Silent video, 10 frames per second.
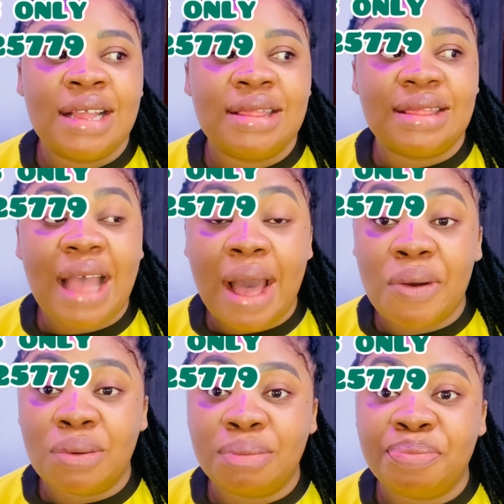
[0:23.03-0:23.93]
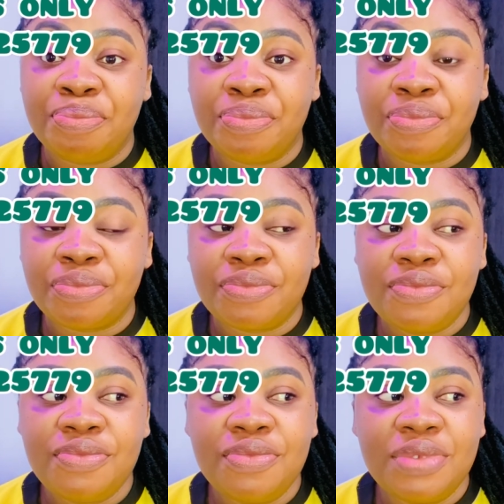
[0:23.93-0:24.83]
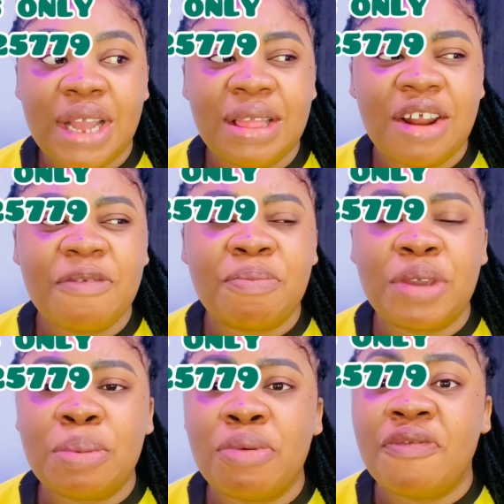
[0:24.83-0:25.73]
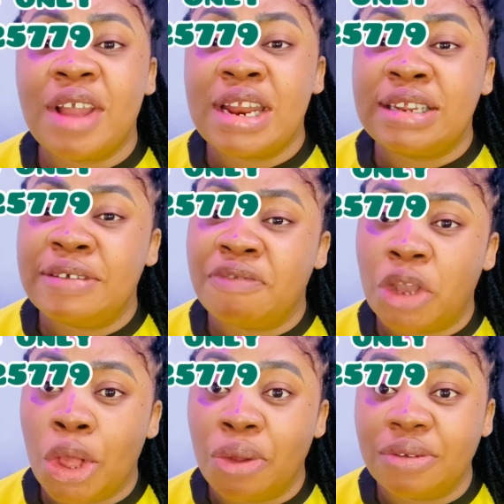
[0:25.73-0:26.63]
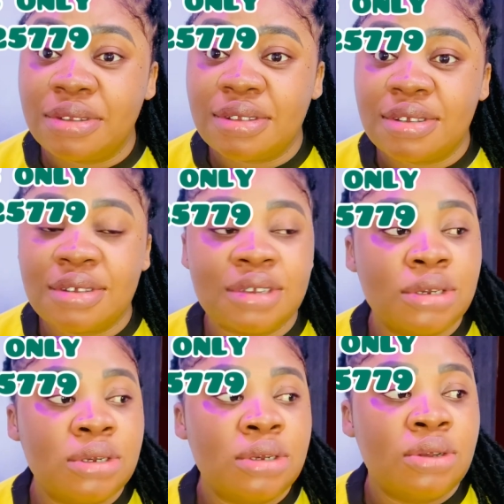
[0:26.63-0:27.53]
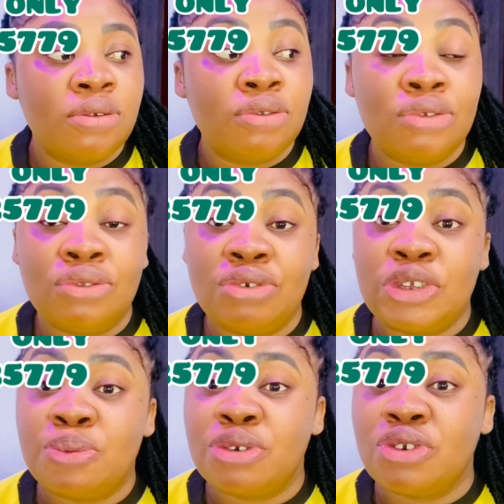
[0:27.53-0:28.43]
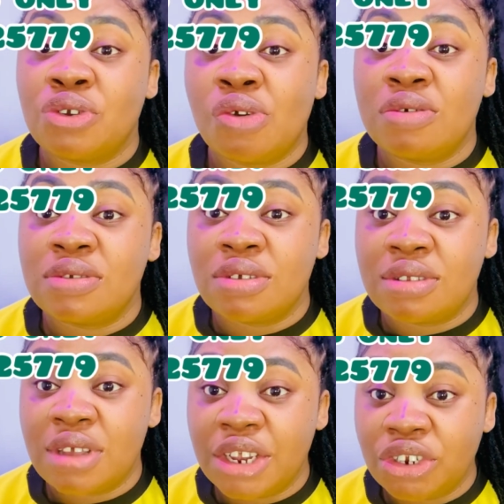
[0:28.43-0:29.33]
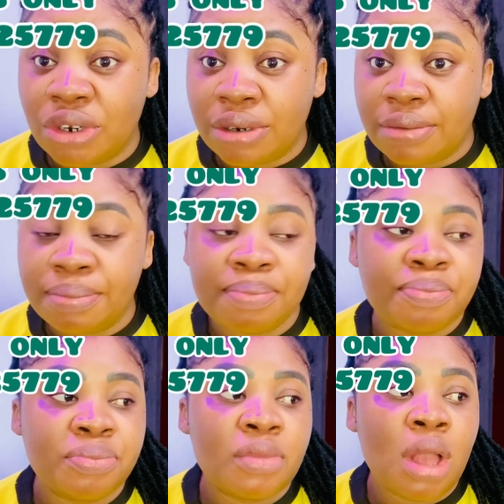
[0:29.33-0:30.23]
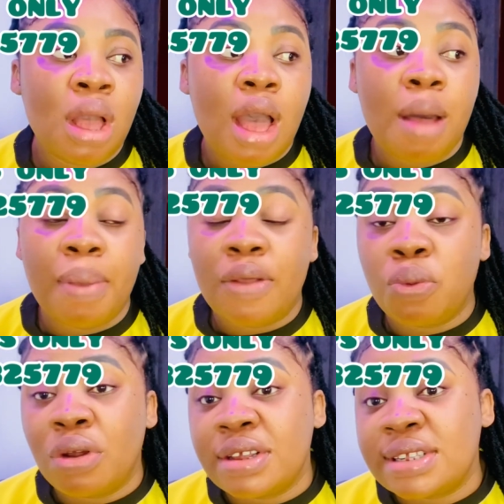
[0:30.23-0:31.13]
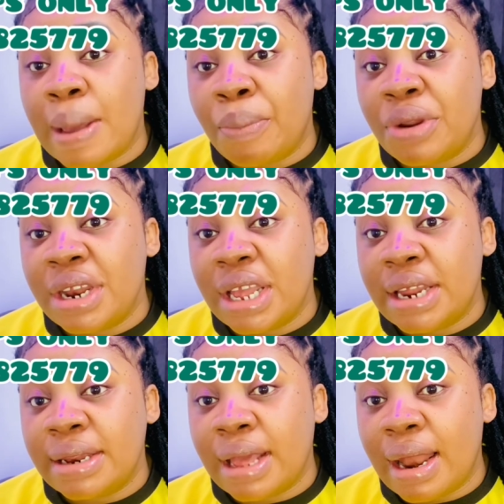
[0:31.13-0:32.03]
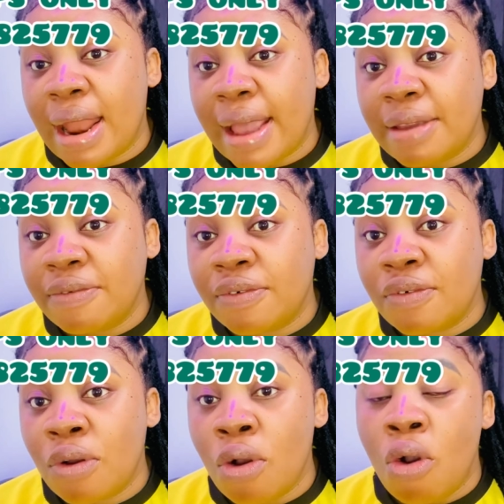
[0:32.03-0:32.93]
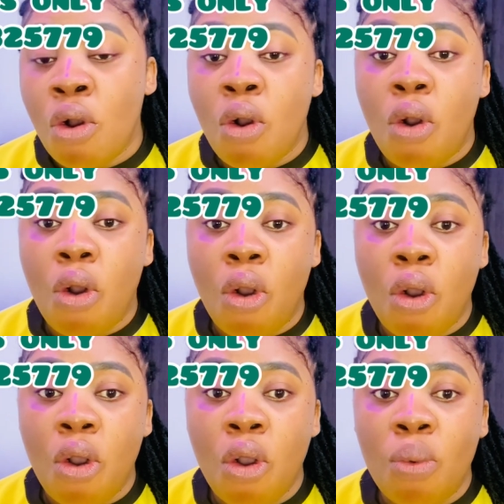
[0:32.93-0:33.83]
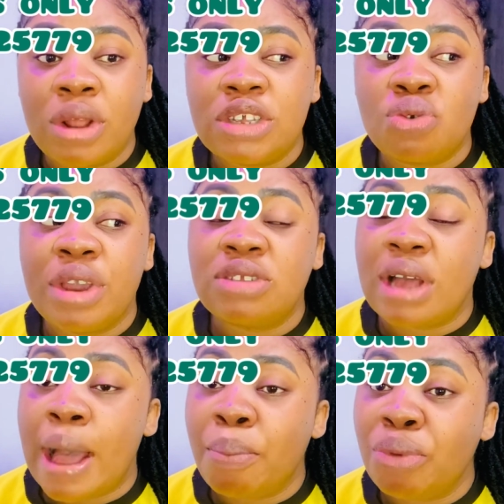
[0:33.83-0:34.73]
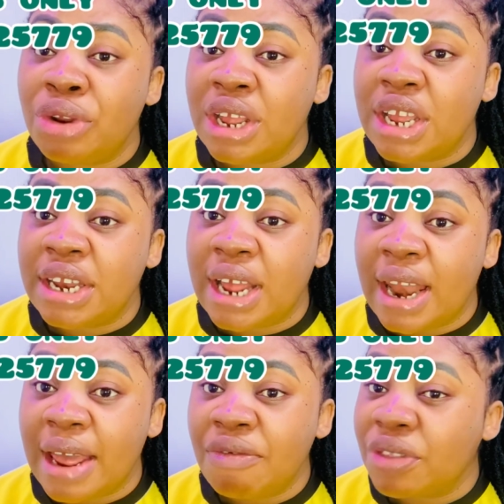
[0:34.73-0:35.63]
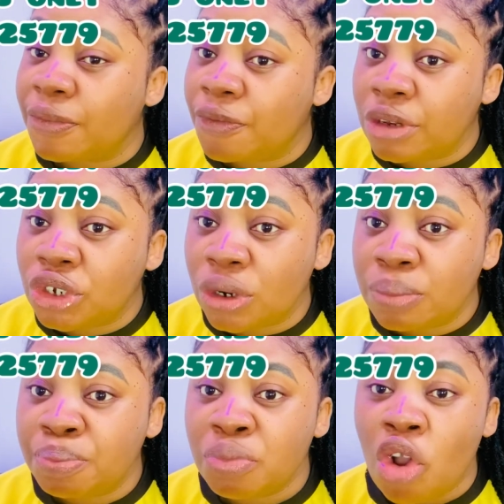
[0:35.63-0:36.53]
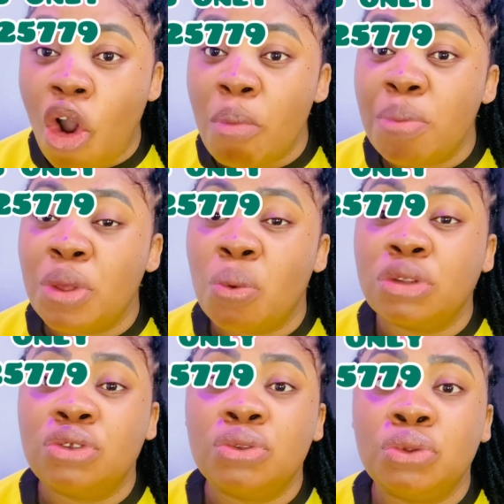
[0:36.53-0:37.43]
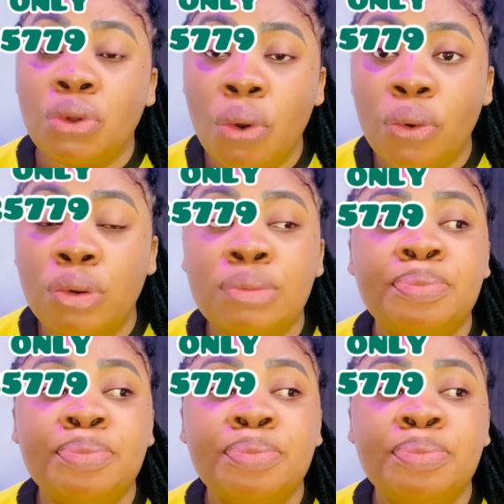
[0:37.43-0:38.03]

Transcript: Now, a lot of people find it difficult to do a spiritual consultation about what is happening in their life or what is going to happen in their life in the future, or maybe they want to know